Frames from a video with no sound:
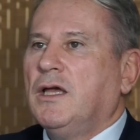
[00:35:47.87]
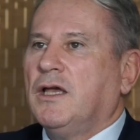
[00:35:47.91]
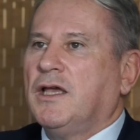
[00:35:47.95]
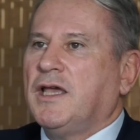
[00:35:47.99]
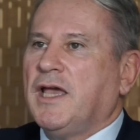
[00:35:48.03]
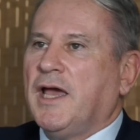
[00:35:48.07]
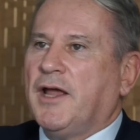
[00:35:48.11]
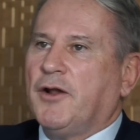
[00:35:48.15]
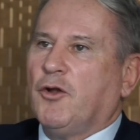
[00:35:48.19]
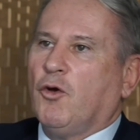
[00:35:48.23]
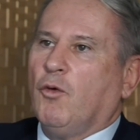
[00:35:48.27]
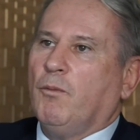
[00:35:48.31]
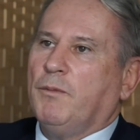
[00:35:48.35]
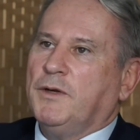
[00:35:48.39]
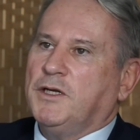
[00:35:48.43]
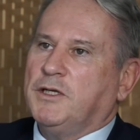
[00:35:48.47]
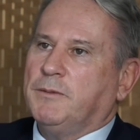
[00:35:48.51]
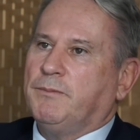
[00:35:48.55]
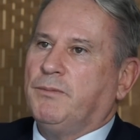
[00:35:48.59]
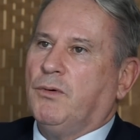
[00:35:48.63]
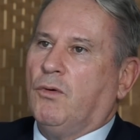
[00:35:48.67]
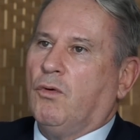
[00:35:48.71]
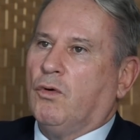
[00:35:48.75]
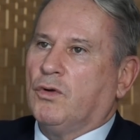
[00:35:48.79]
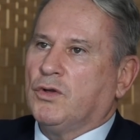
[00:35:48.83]
cannot be
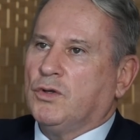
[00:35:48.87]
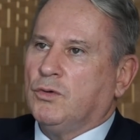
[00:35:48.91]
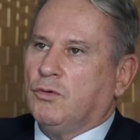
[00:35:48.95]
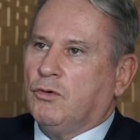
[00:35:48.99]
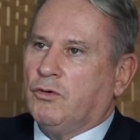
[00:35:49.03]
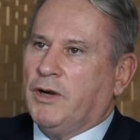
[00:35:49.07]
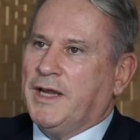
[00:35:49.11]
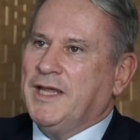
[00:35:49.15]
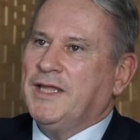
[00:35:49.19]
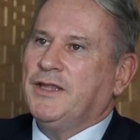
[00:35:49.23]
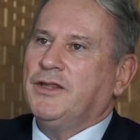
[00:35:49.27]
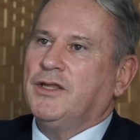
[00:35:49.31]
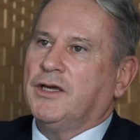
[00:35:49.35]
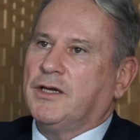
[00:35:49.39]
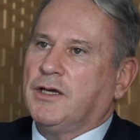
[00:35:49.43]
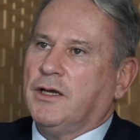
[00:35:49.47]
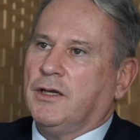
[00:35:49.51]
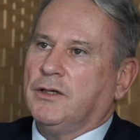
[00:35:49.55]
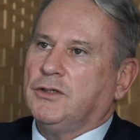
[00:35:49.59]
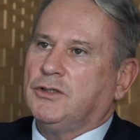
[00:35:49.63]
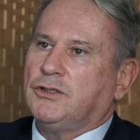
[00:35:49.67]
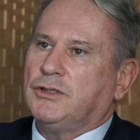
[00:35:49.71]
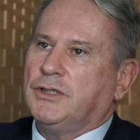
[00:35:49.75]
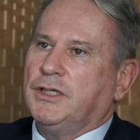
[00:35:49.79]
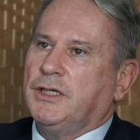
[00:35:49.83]
deported or are in the
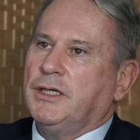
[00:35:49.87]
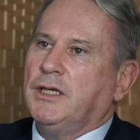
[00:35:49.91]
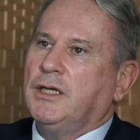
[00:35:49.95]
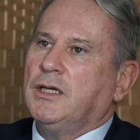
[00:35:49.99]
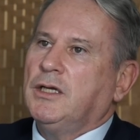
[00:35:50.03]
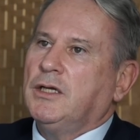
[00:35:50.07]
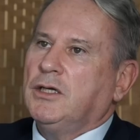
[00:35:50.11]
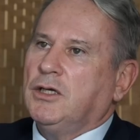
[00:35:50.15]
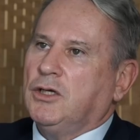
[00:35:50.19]
country,